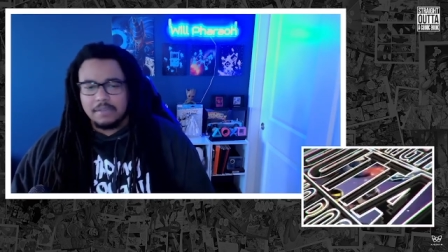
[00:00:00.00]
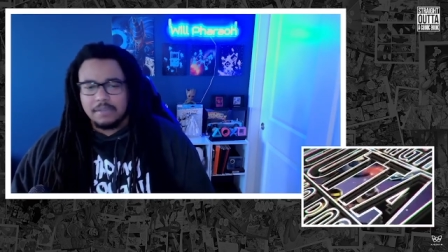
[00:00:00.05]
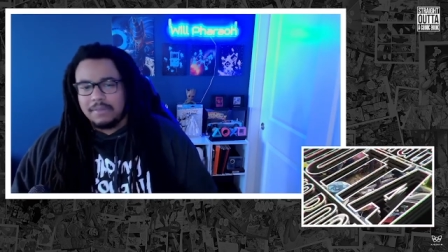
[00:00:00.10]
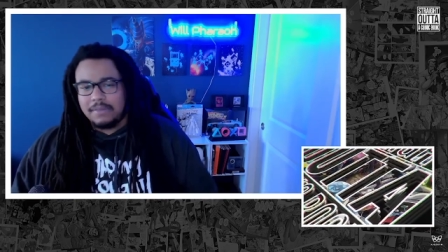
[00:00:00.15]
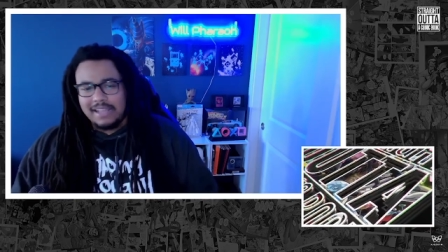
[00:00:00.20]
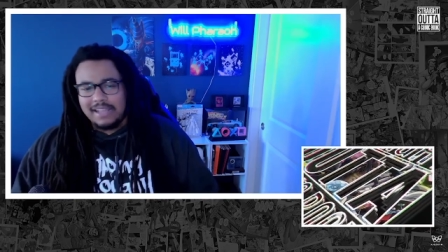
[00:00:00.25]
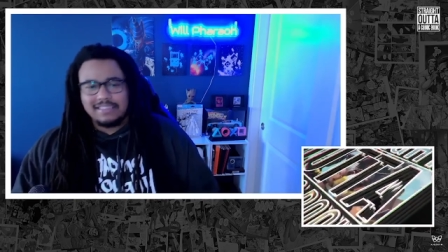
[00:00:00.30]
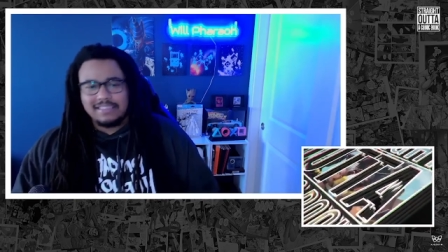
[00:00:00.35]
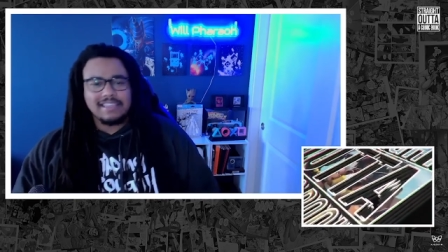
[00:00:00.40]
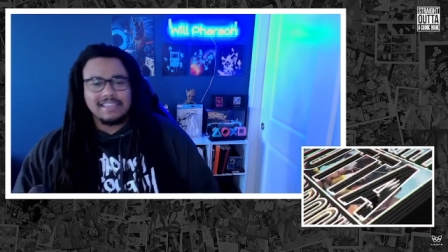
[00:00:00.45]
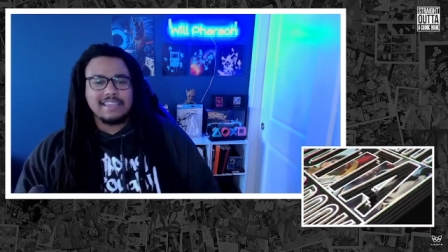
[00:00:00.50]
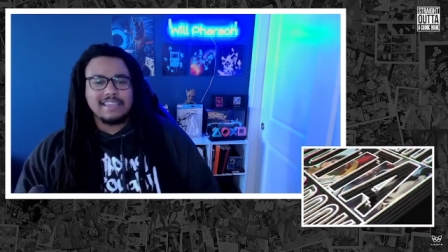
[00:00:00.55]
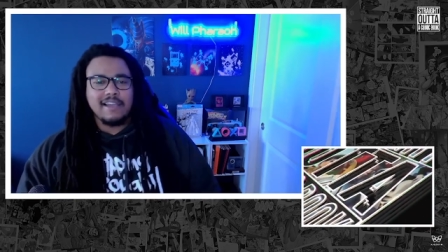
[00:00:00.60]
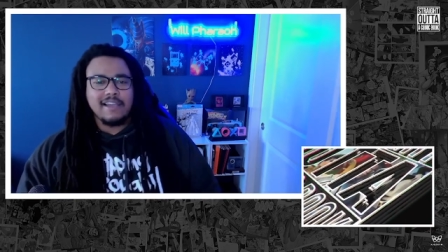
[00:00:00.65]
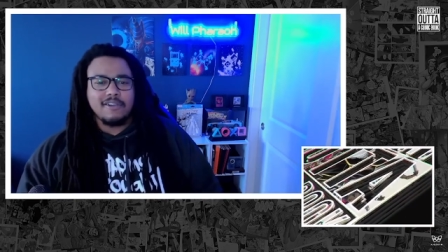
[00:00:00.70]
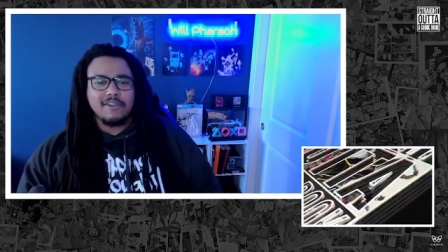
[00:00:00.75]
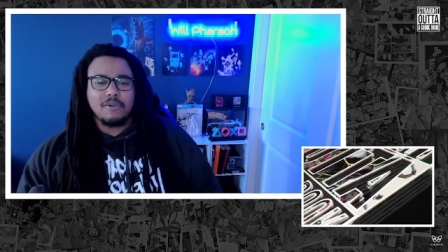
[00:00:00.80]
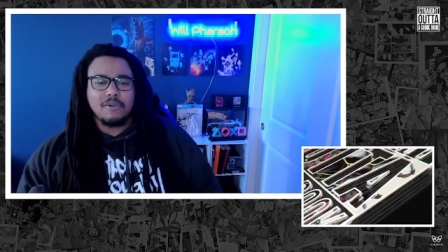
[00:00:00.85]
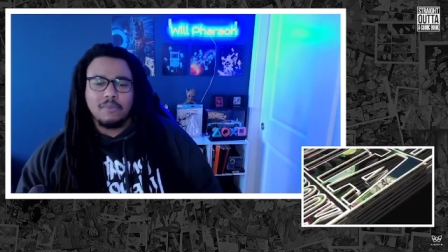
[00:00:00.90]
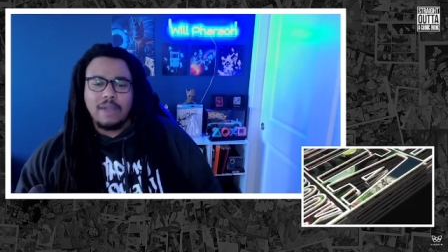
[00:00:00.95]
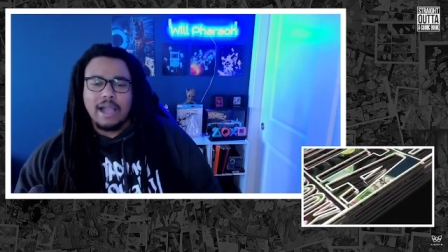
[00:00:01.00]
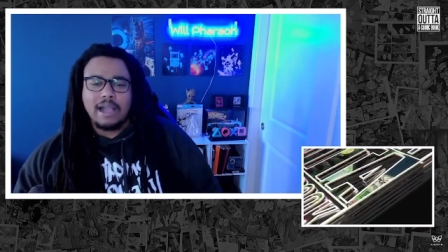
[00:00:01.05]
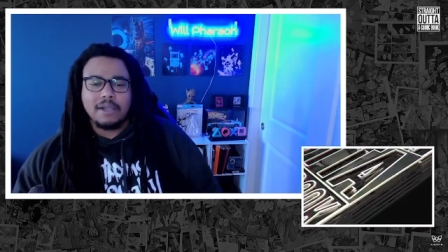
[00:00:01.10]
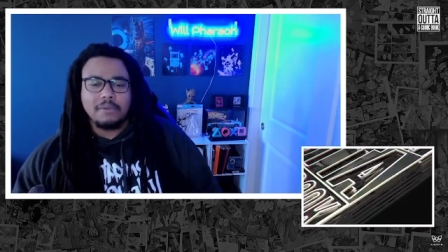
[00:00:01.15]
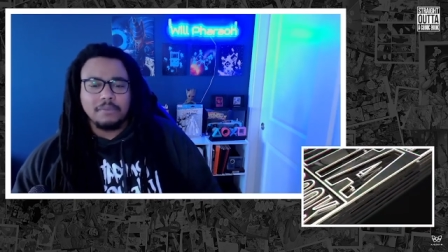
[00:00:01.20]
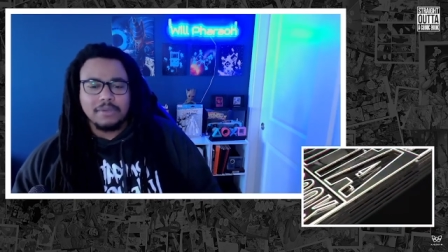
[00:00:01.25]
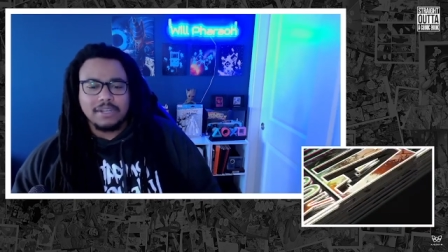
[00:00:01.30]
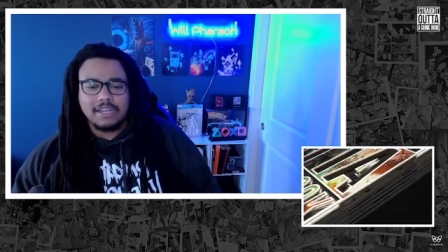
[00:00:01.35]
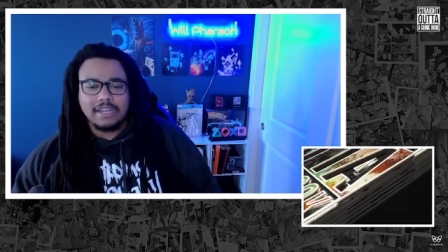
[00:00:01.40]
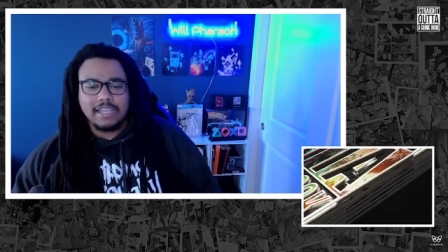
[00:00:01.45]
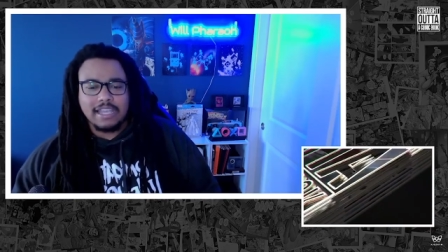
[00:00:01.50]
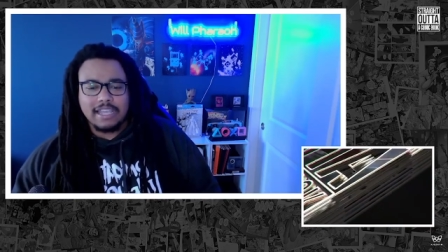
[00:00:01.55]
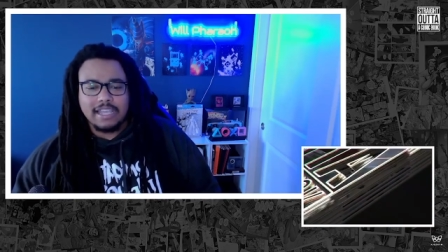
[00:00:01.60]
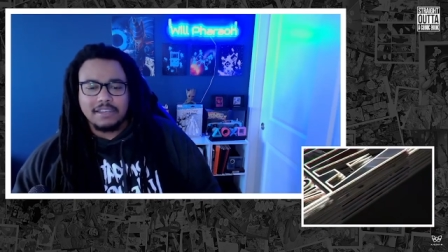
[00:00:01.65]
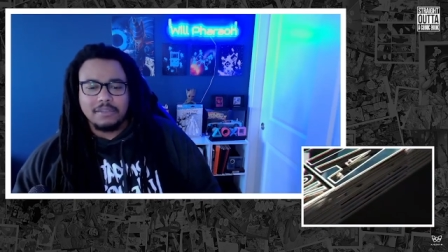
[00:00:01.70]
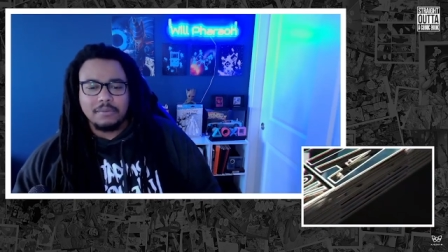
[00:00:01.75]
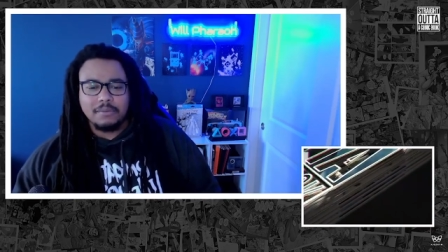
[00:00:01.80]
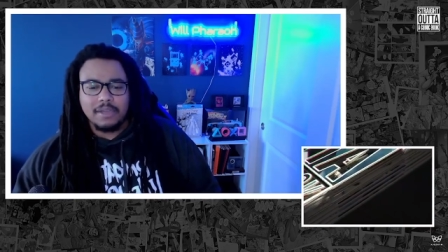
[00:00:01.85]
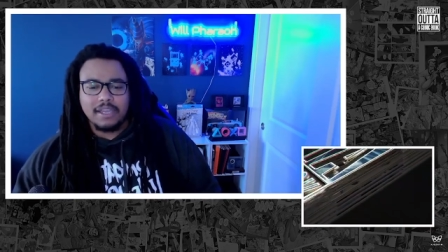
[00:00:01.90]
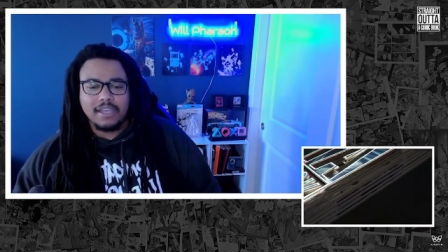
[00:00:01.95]
But I think y'all gonna rock with it
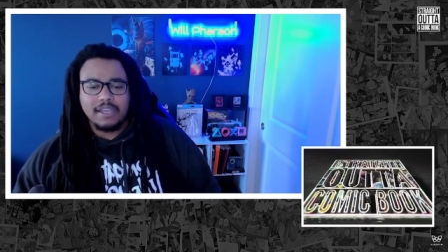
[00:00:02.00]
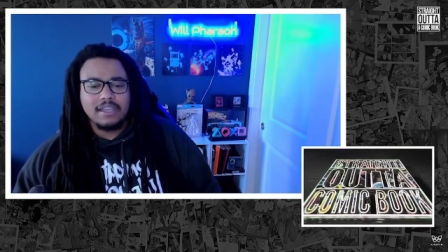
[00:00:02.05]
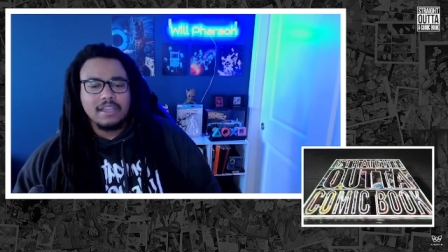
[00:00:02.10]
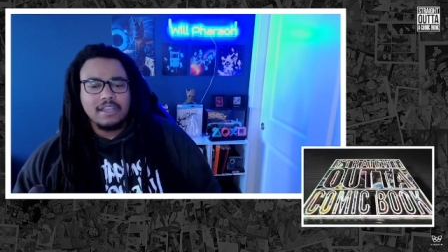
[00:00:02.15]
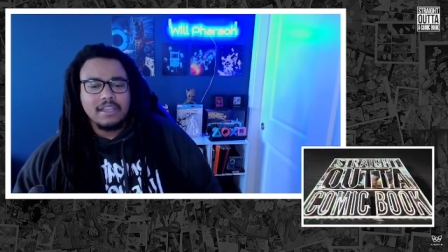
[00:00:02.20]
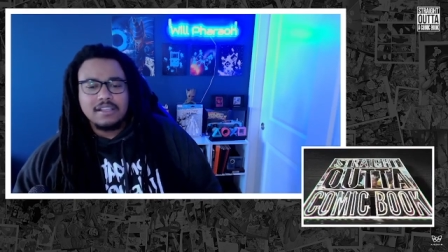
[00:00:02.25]
anyway.